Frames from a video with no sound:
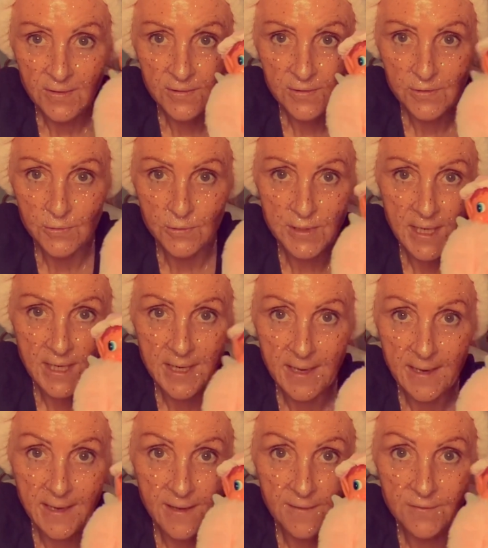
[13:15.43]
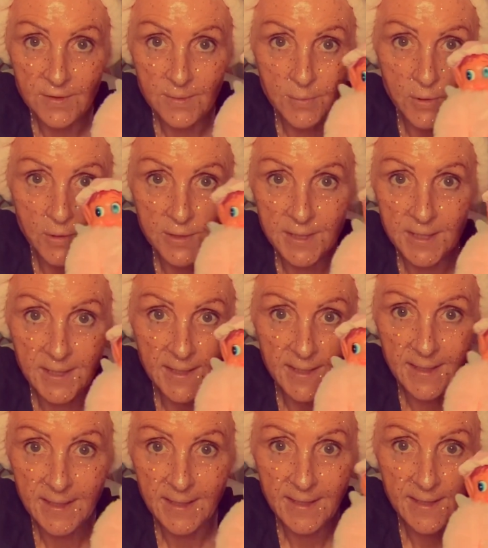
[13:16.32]
So night night everybody.
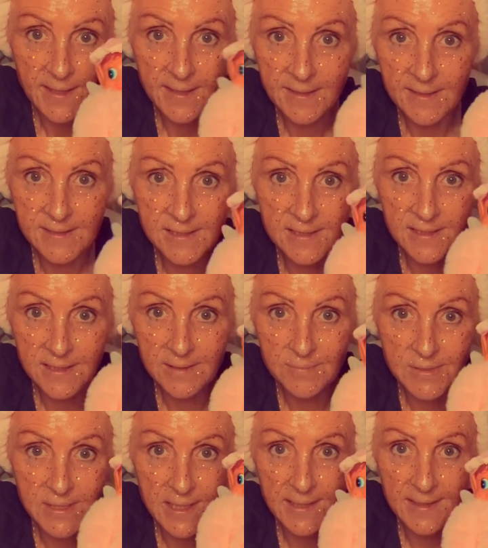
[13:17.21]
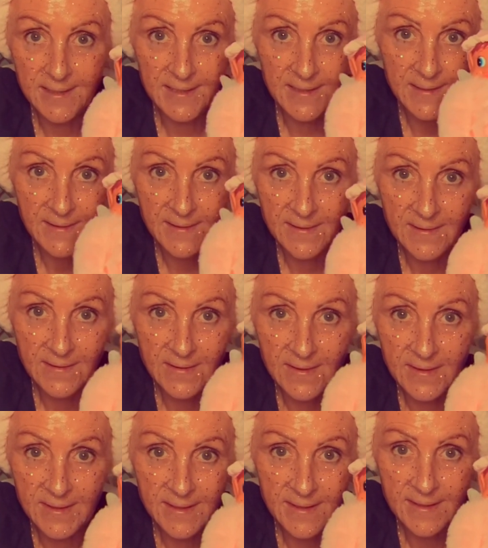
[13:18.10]
Sleep tight.
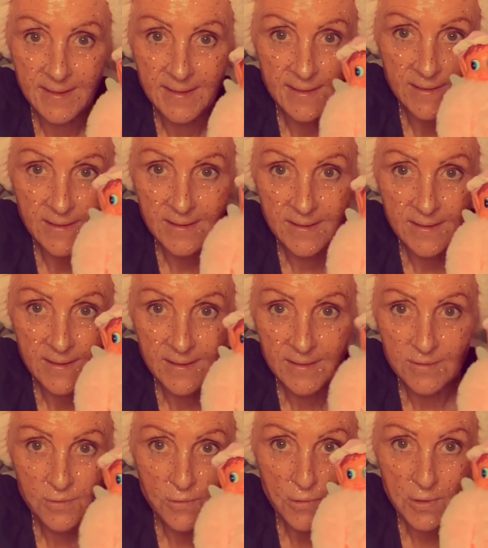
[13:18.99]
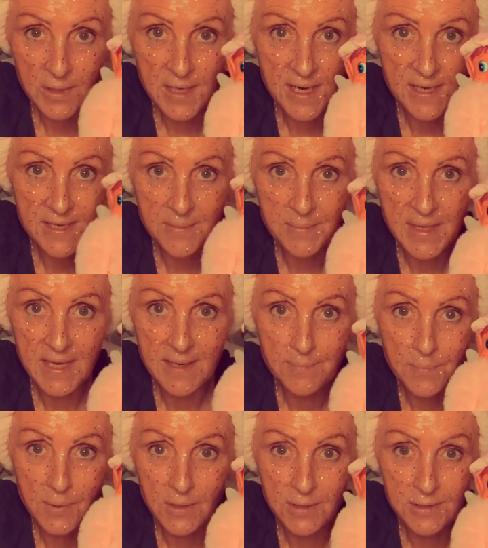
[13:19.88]
Don't let the bed
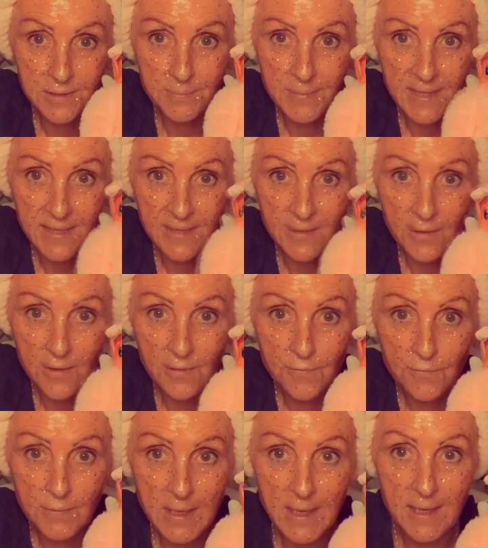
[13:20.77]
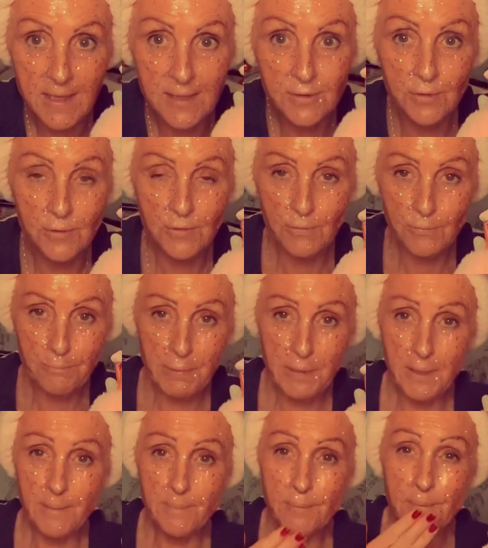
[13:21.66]
bugs bite. Au revoir, to the
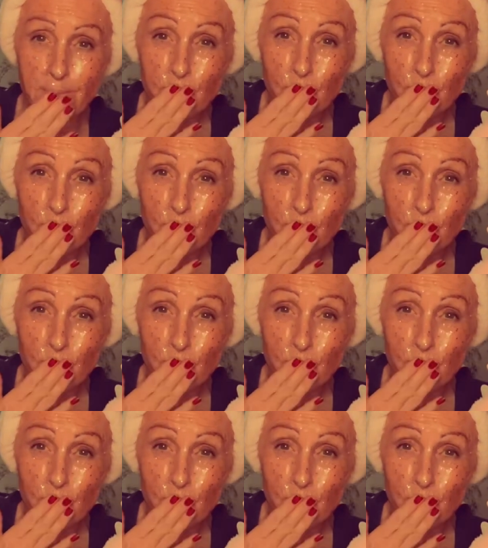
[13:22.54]
pip.